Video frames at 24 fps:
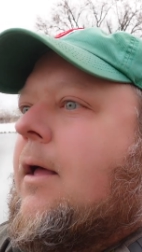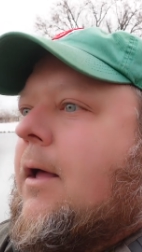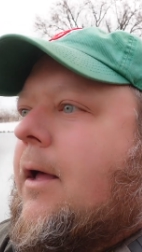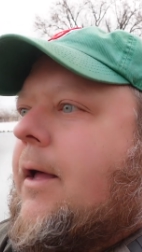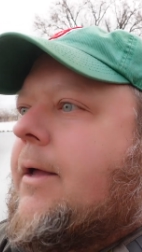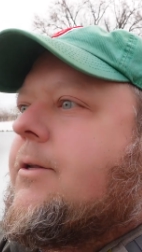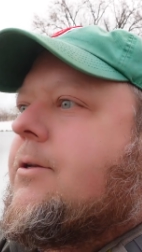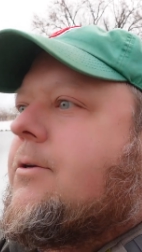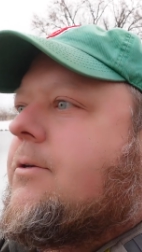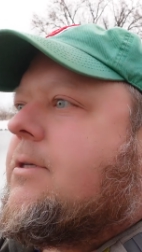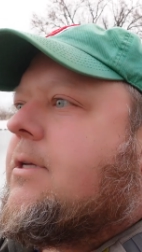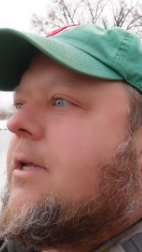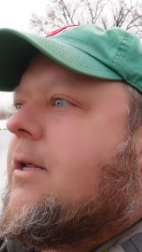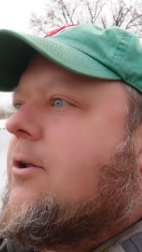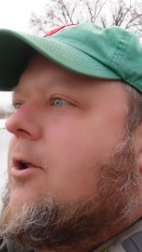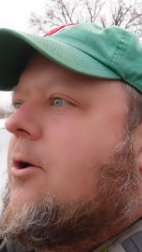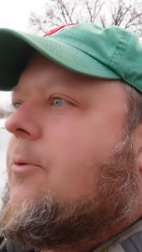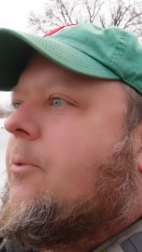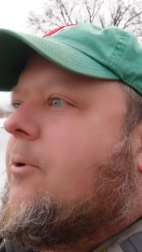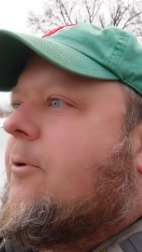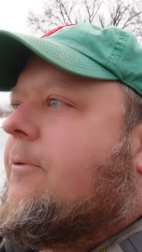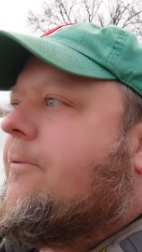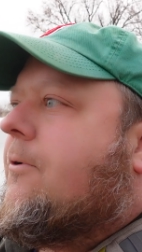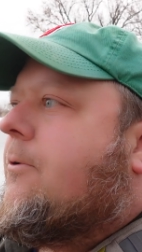I do see a
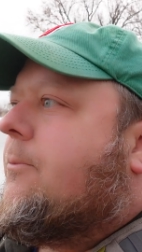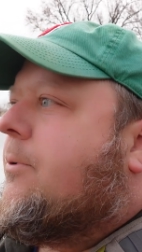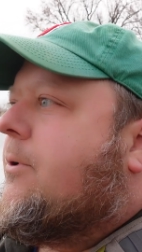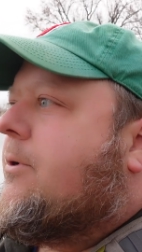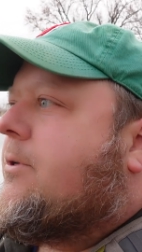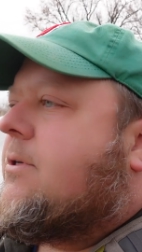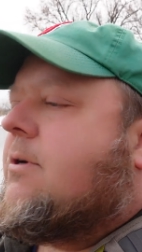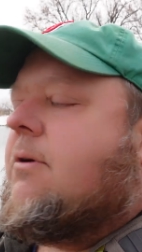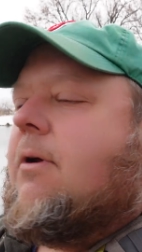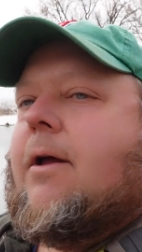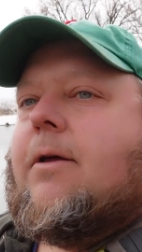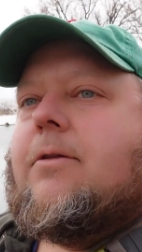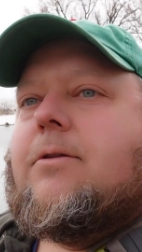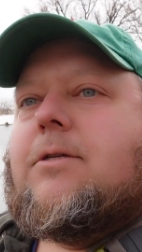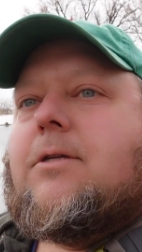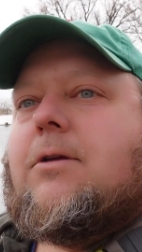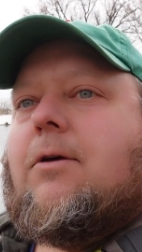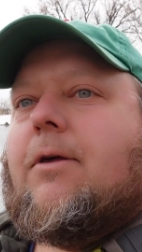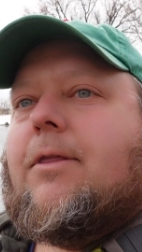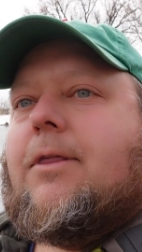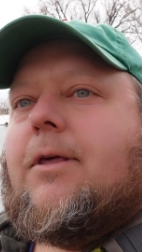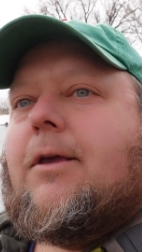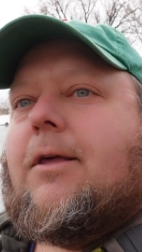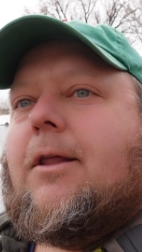number of footprints around, so
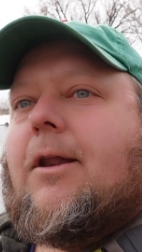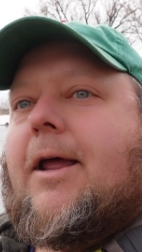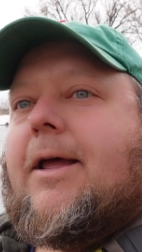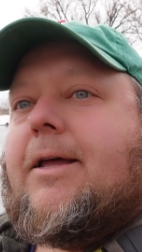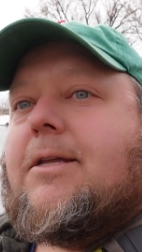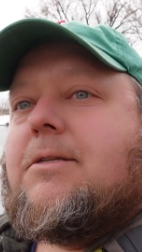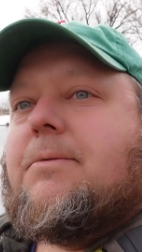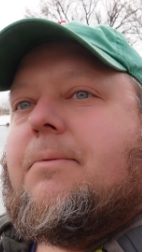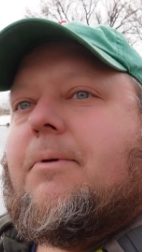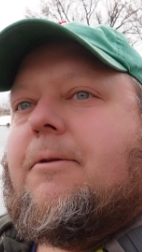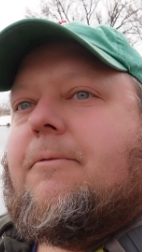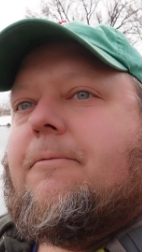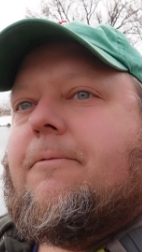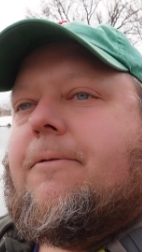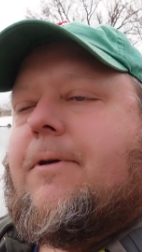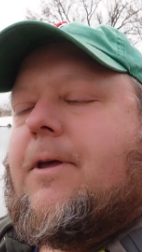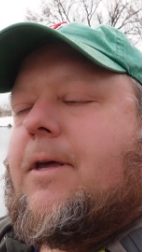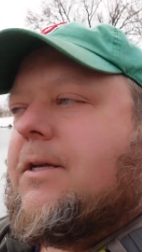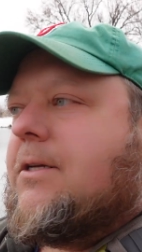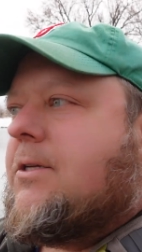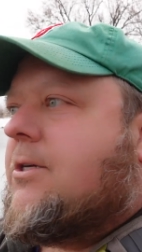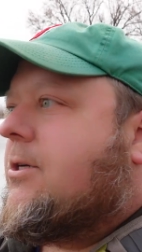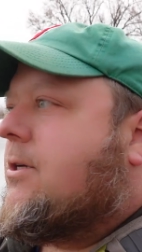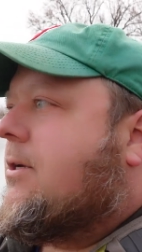I think it has been
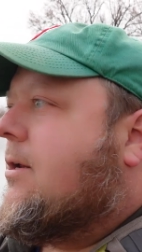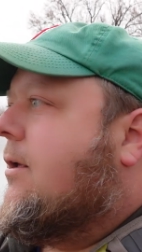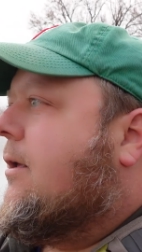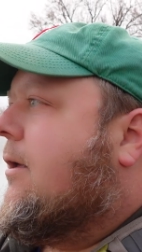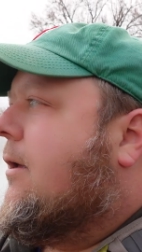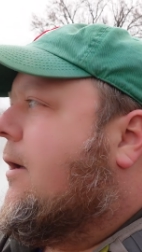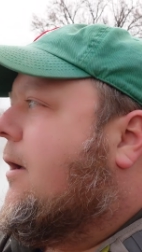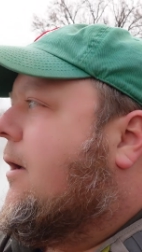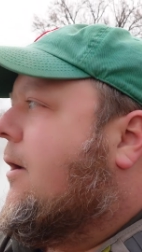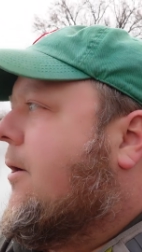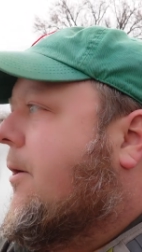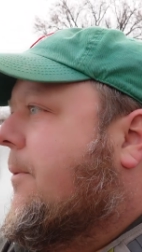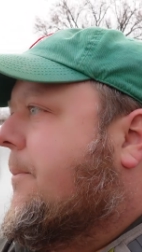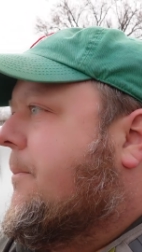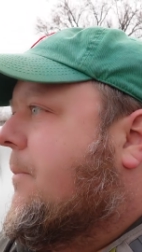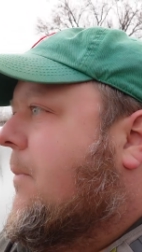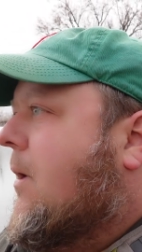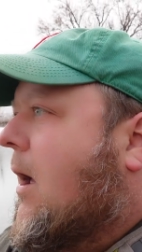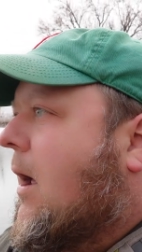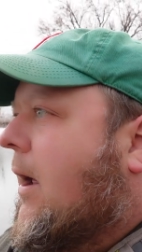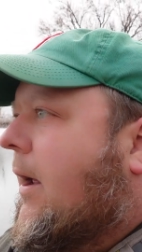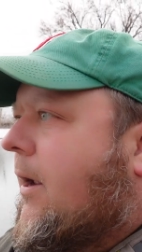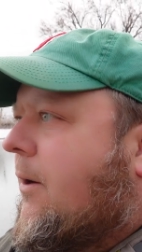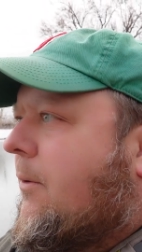fished.
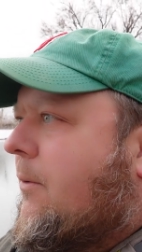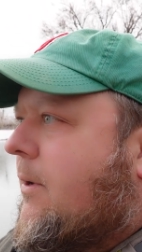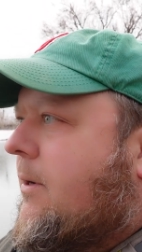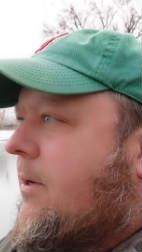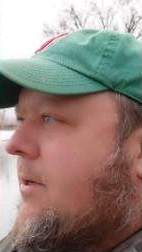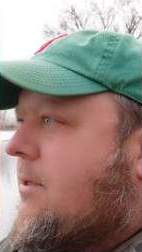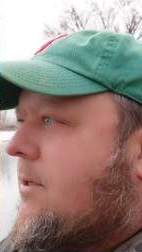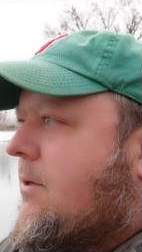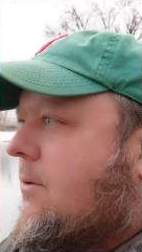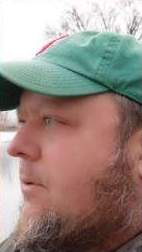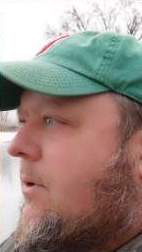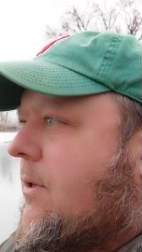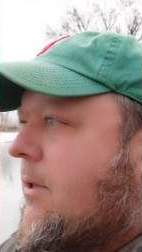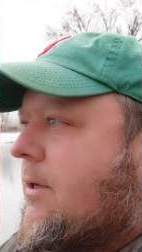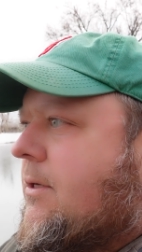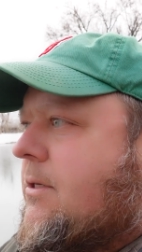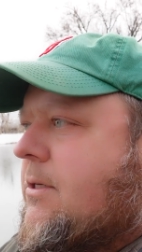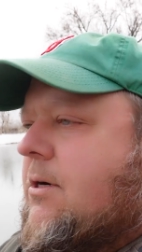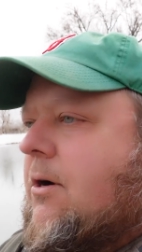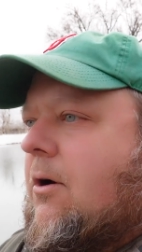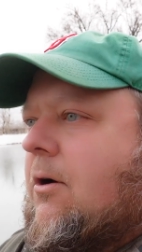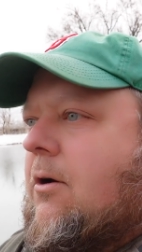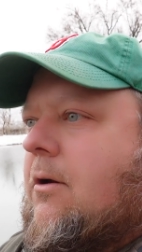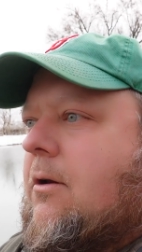Iowa doesn't really
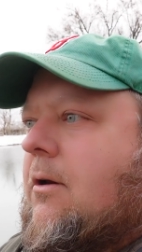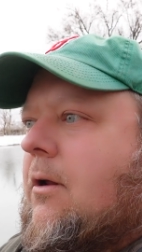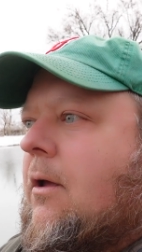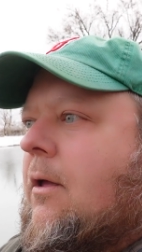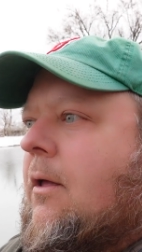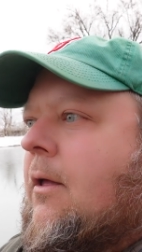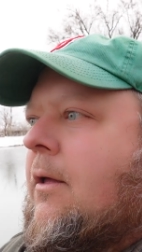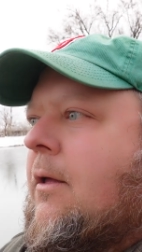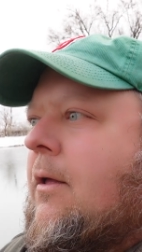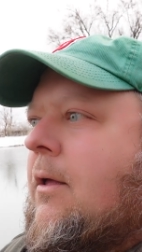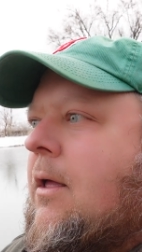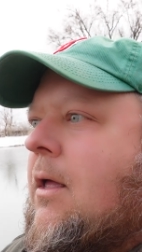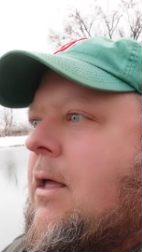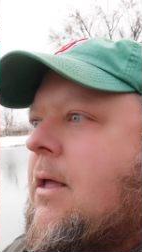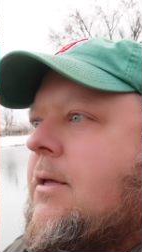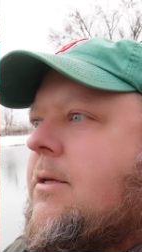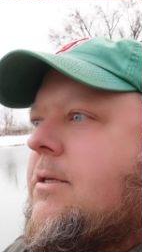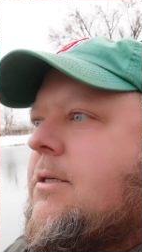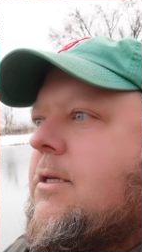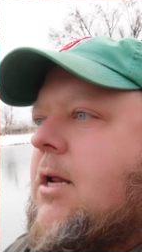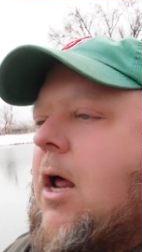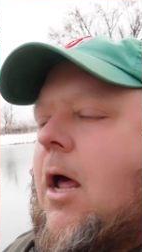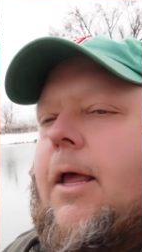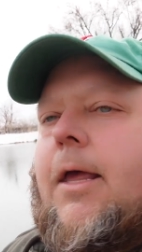start
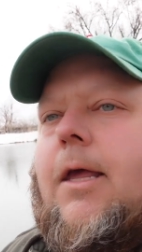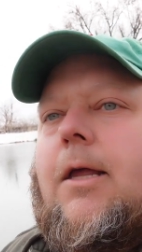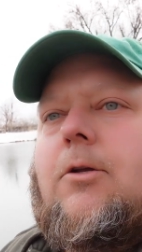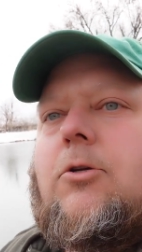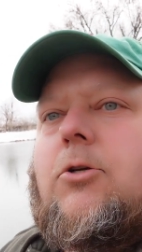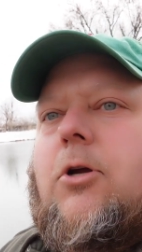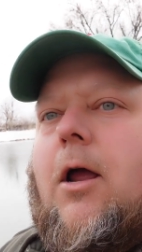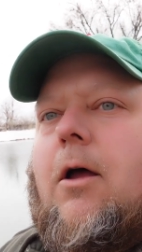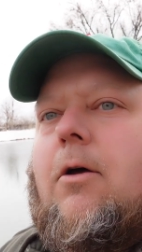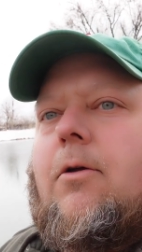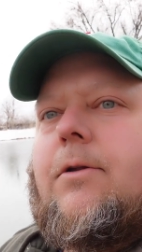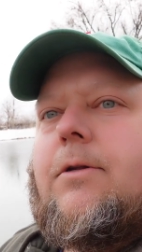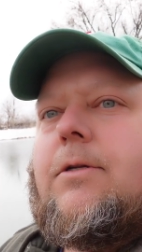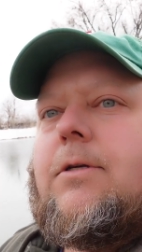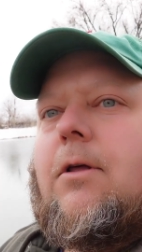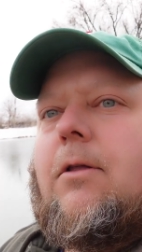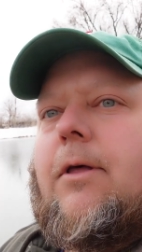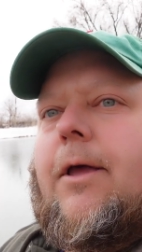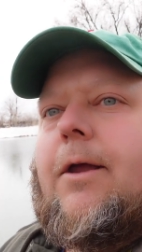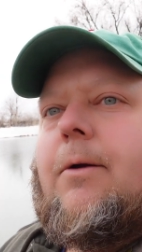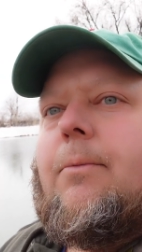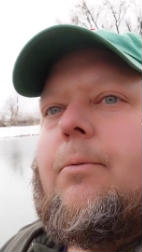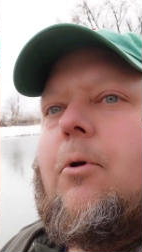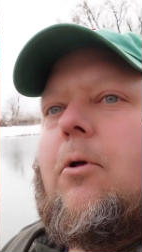stocking trout until
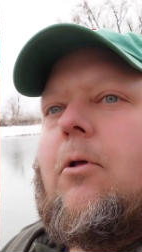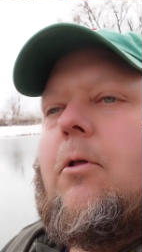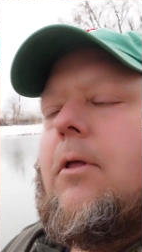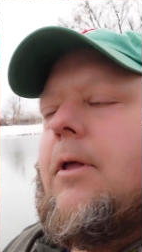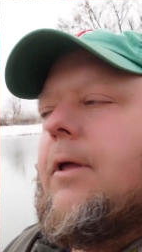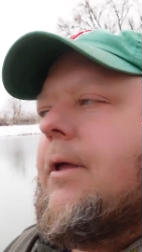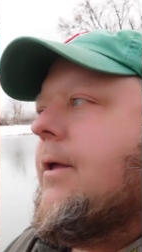April,